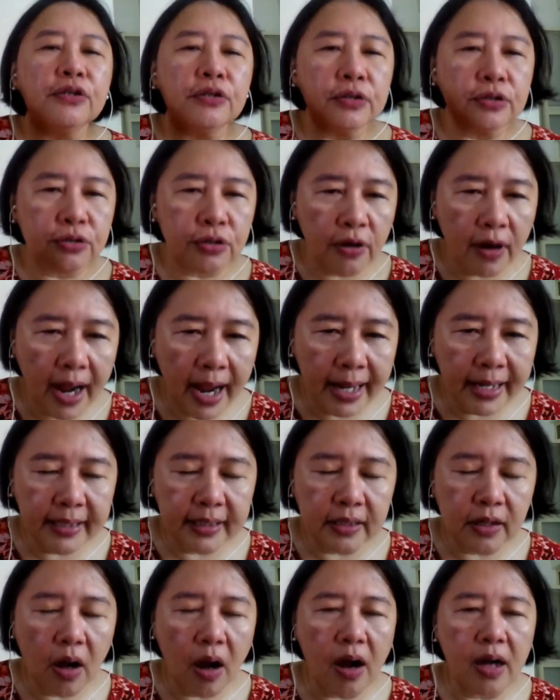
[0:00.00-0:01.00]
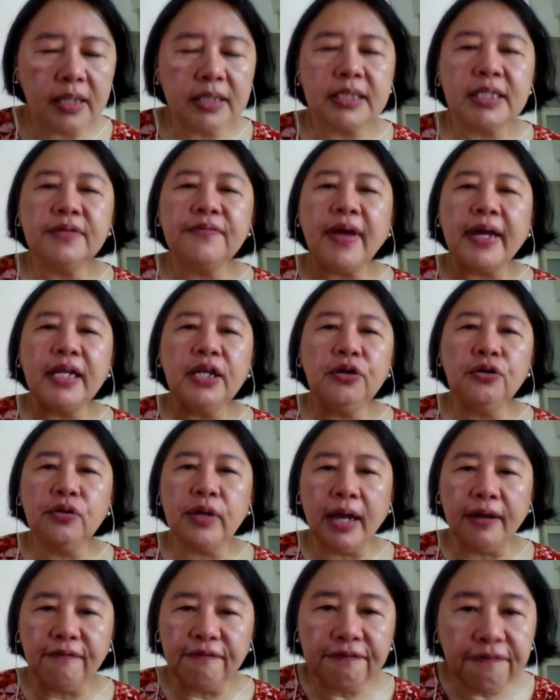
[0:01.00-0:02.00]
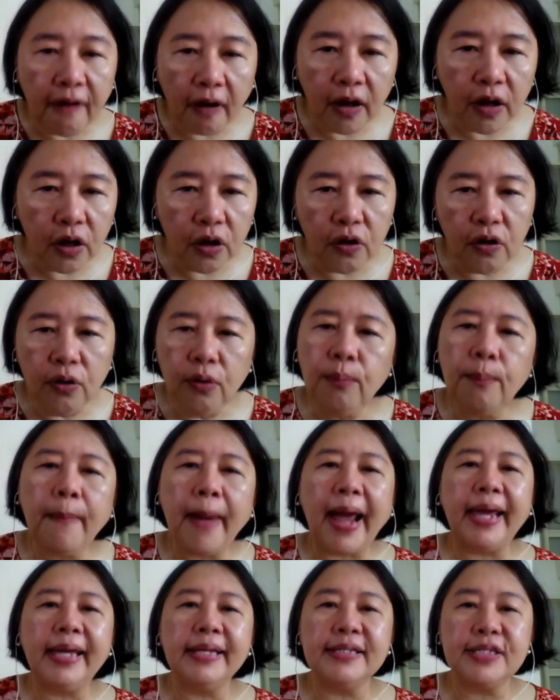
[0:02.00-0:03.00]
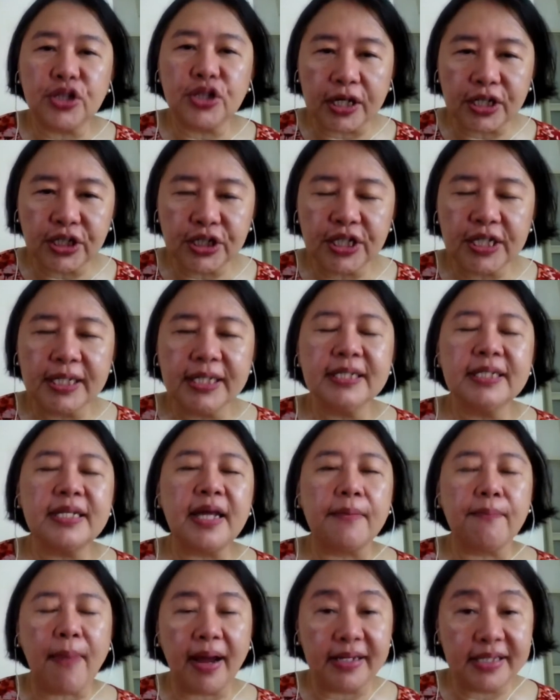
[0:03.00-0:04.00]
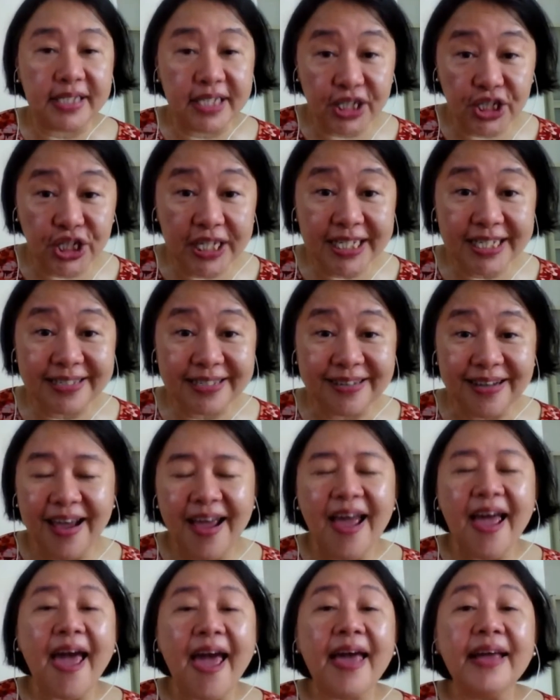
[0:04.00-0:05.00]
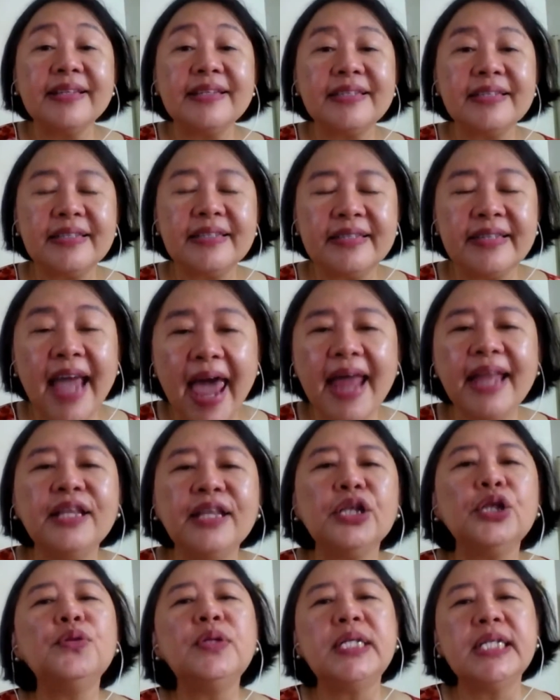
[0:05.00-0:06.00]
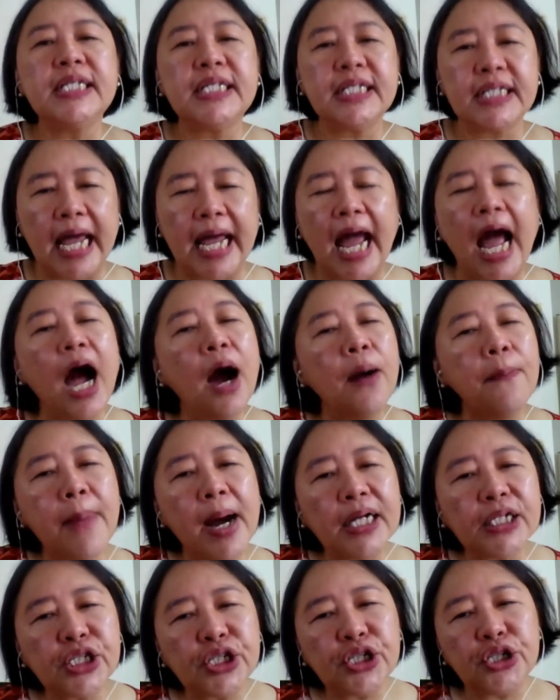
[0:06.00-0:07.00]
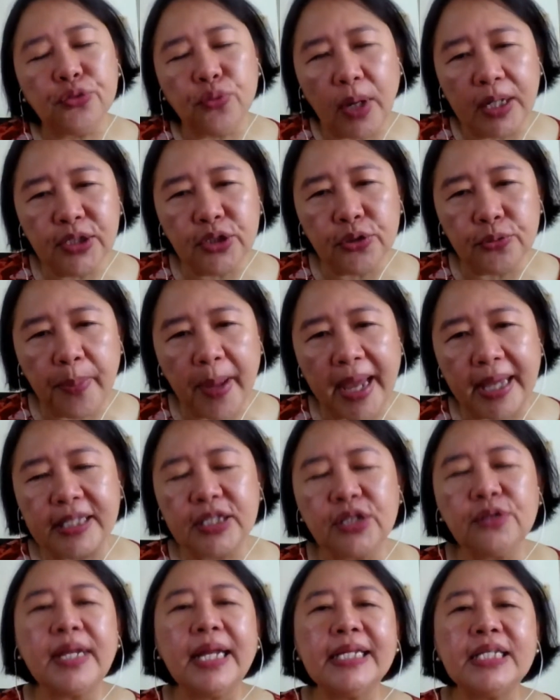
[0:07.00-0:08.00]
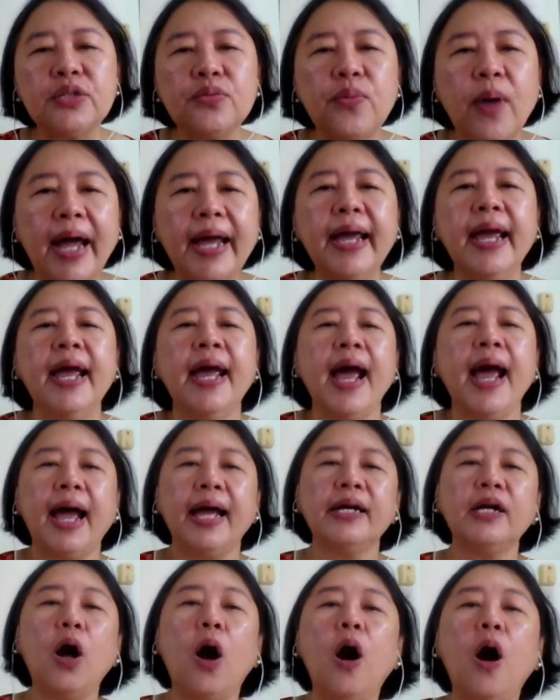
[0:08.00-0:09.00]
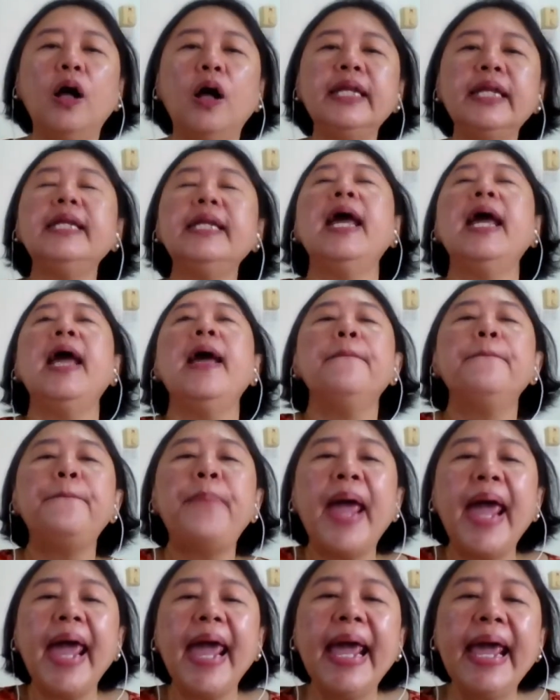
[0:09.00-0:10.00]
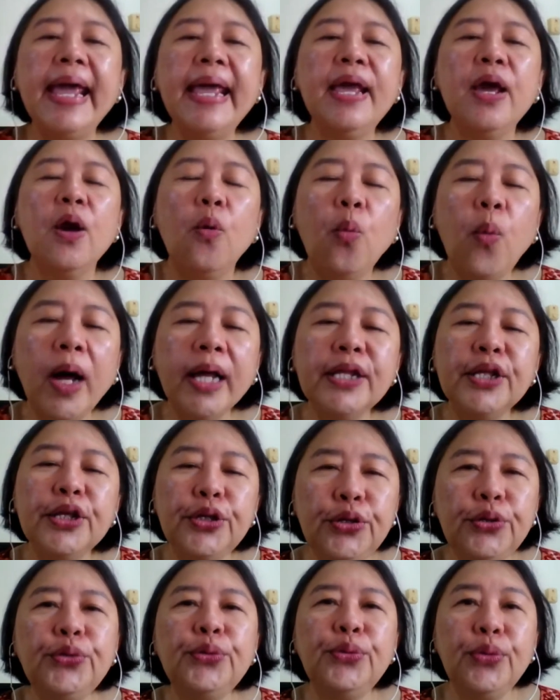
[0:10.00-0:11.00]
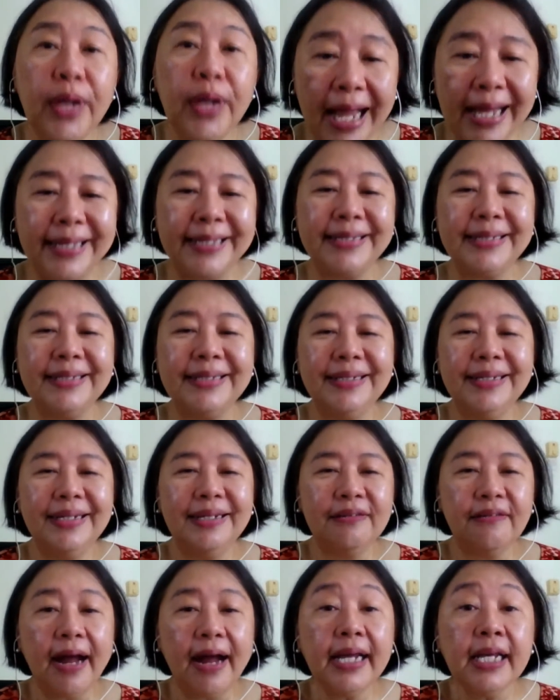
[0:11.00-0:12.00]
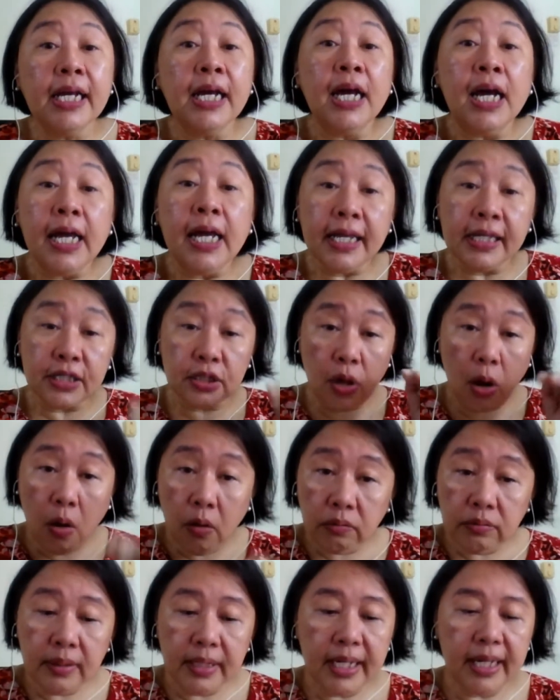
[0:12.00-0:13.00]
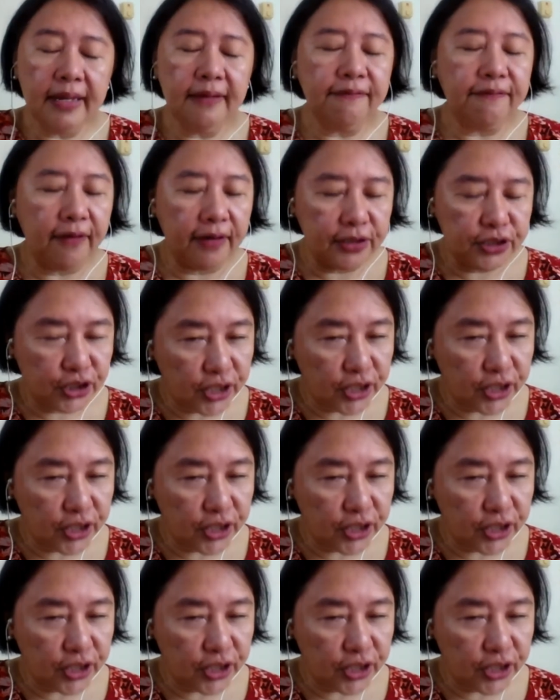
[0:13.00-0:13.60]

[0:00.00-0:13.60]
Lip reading: try the course, see whether you can follow my instructions and my teachings, and then you decide how much you want to pay. So that's why I call it pay what you like, right? It's only for